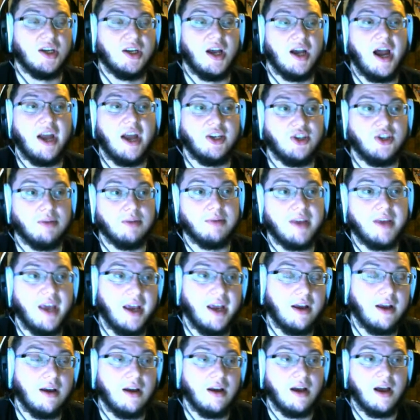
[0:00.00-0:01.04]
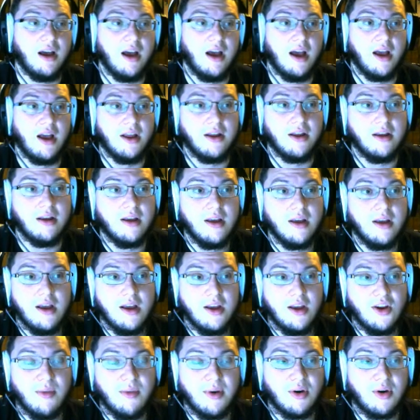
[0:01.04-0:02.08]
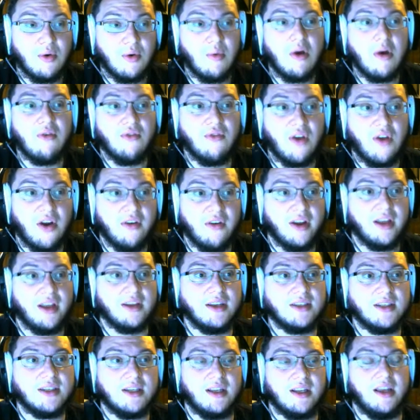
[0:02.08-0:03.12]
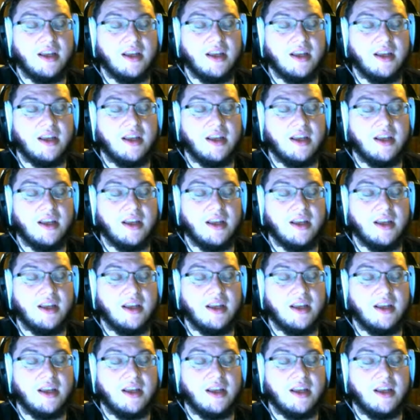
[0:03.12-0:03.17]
High jump kick, no matter what variant,